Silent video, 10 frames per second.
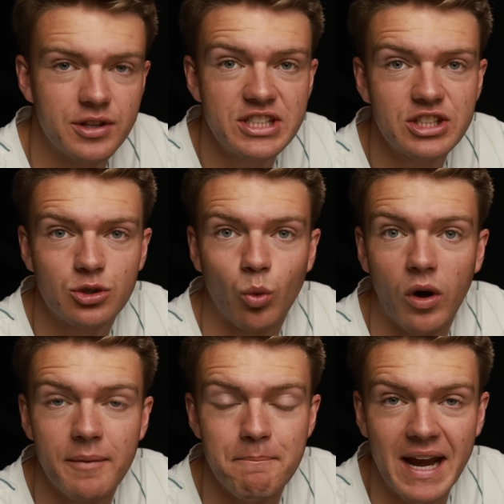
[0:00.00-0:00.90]
So this is just
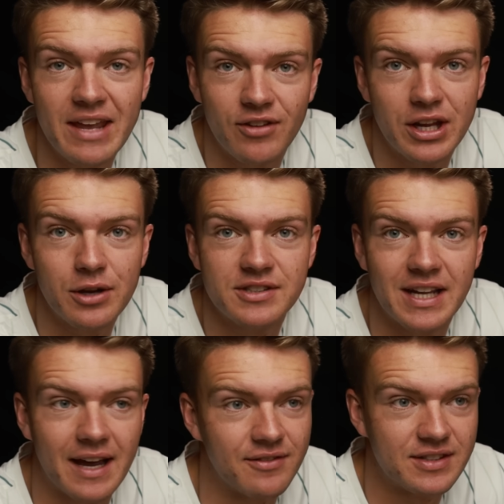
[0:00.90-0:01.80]
one of many videos
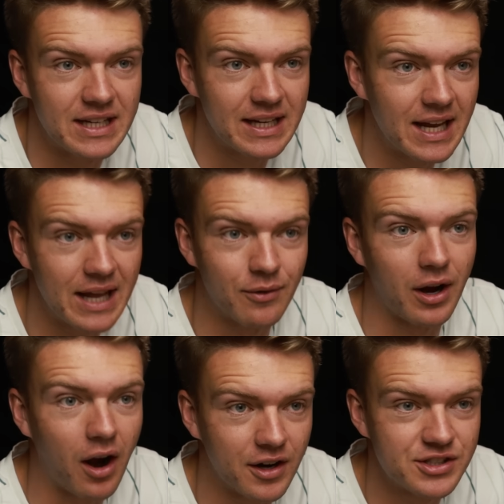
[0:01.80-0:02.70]
that I've seen in
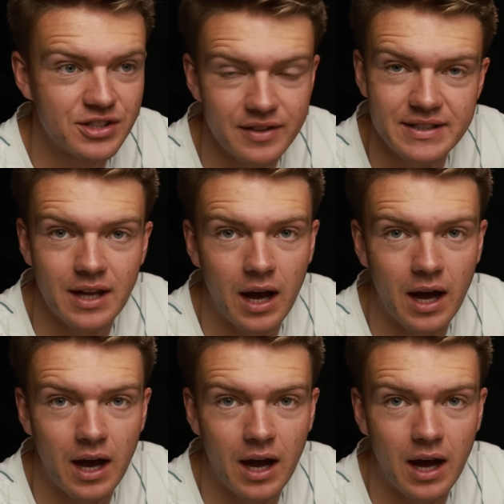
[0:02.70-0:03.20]
regards to this